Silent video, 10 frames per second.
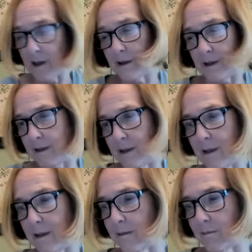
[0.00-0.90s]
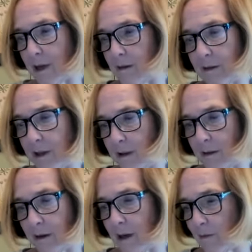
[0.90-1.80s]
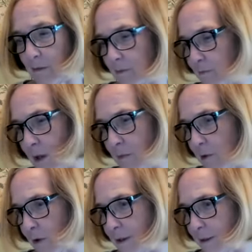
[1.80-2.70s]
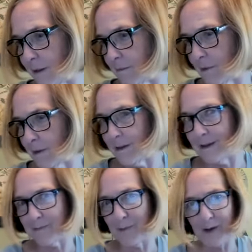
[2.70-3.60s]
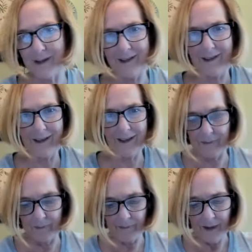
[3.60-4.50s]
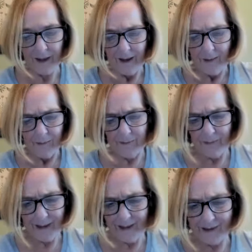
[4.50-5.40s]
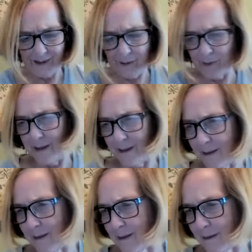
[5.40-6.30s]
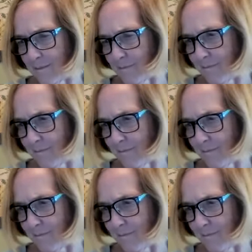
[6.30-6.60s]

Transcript: I'll just get it. I don't care. I'm crazy. I just want it to get it. But my age, that's the way it gets.